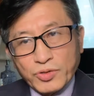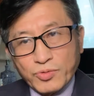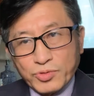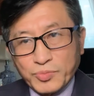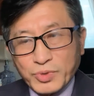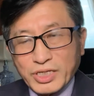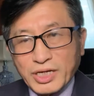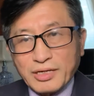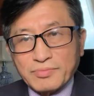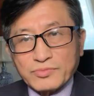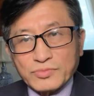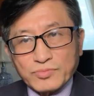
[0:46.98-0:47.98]
would
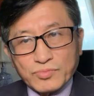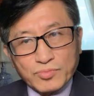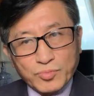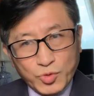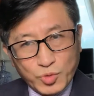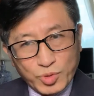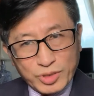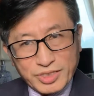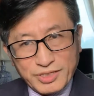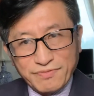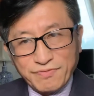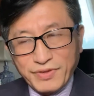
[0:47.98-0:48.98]
become more
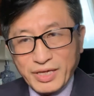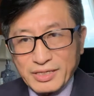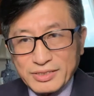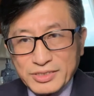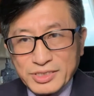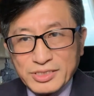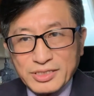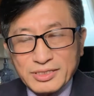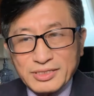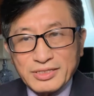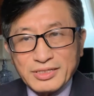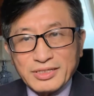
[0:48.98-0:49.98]
convinced
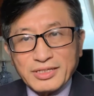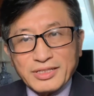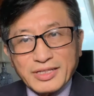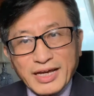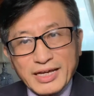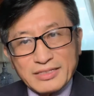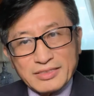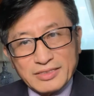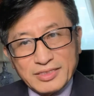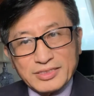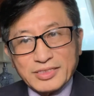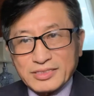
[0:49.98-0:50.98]
that
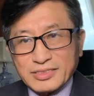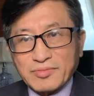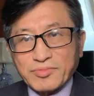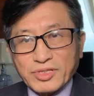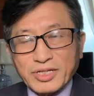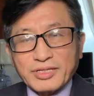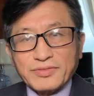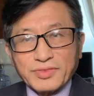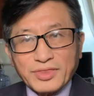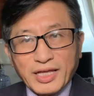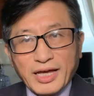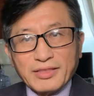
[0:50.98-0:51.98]
this is something
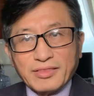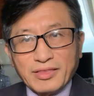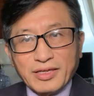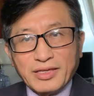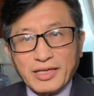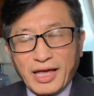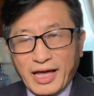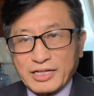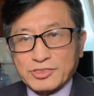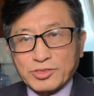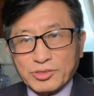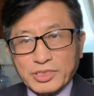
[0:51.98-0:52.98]
that they
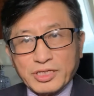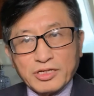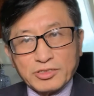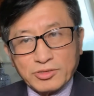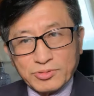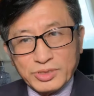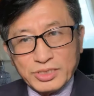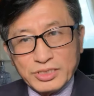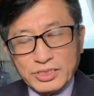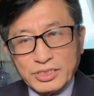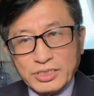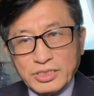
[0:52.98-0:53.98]
actually
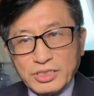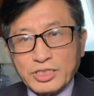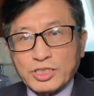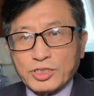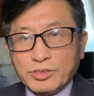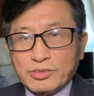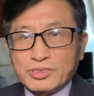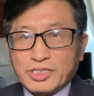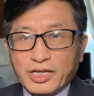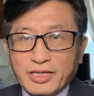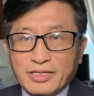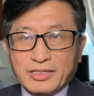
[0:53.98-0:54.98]
agree could
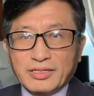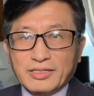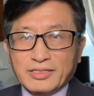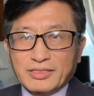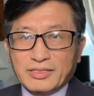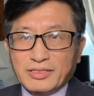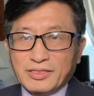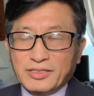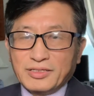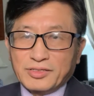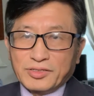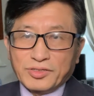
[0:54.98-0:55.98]
take
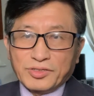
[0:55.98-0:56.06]
the